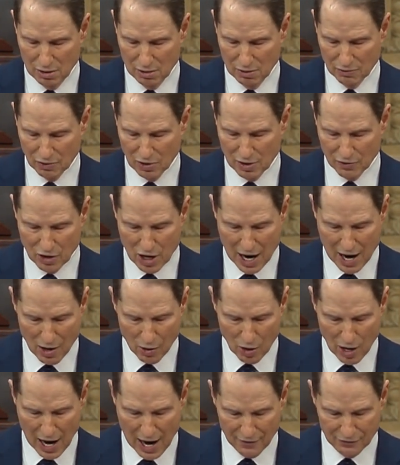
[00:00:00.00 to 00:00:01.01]
for every
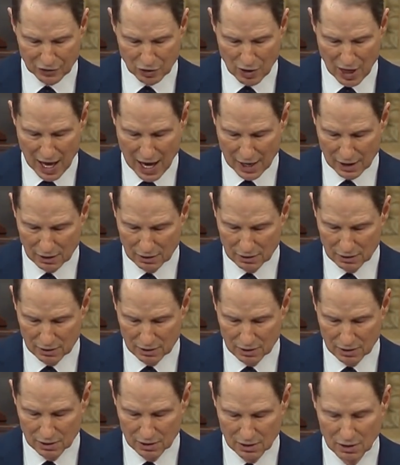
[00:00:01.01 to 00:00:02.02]
hour after that.
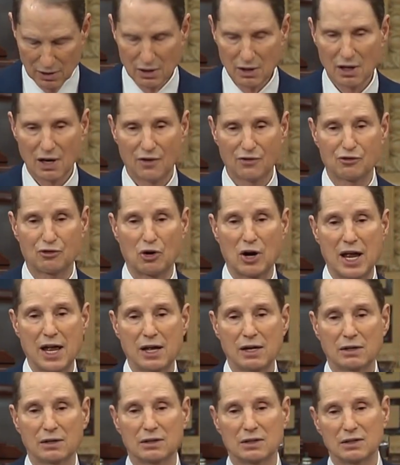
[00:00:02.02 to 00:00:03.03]
A
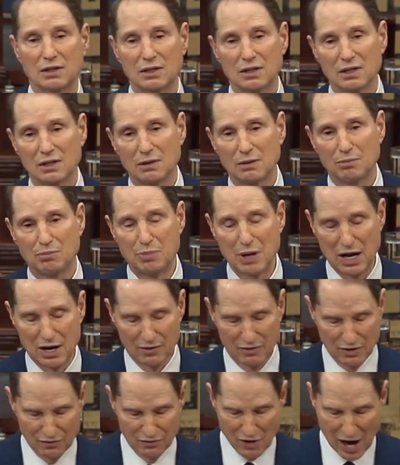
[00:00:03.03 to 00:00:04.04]
free bit
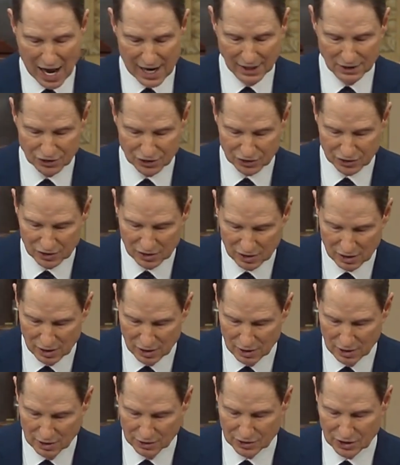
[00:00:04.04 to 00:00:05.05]
of advice
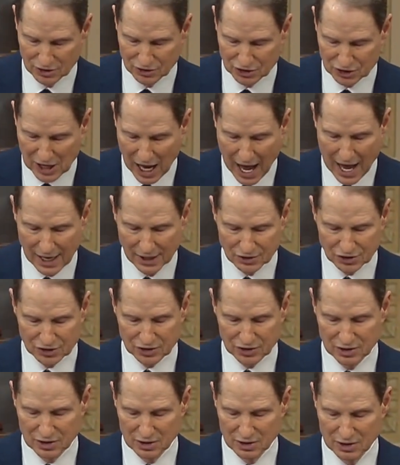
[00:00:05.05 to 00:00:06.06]
to
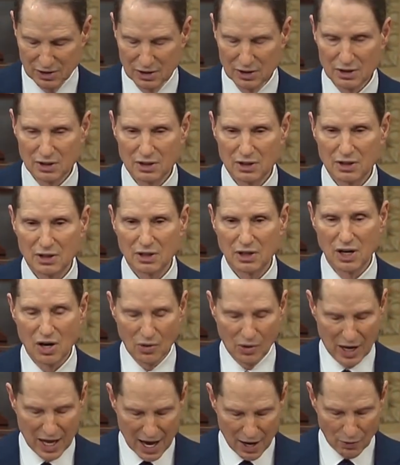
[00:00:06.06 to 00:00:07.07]
states, you know,
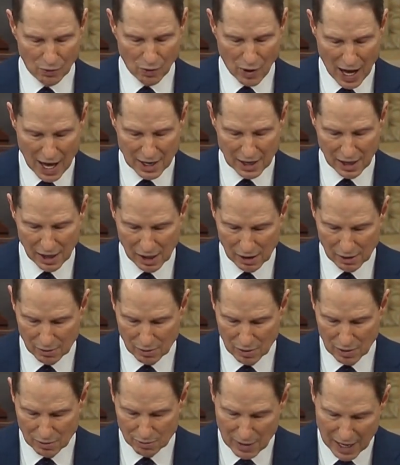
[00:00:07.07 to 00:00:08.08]
get ready.
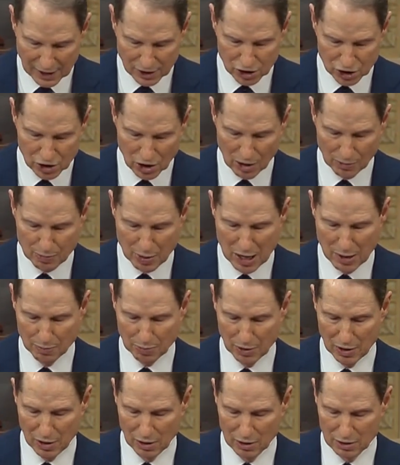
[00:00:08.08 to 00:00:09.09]
Make sure
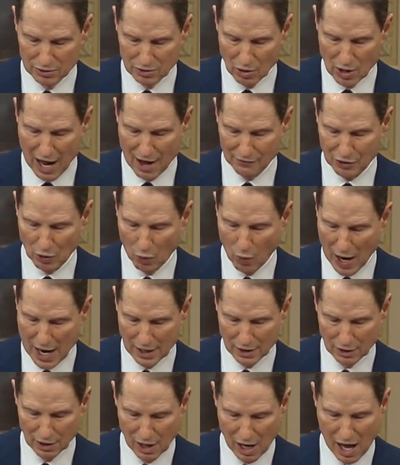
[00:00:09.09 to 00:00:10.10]
people don't have to
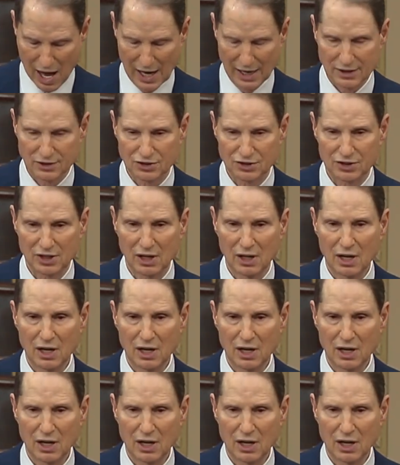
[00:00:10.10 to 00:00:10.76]
wait in lines.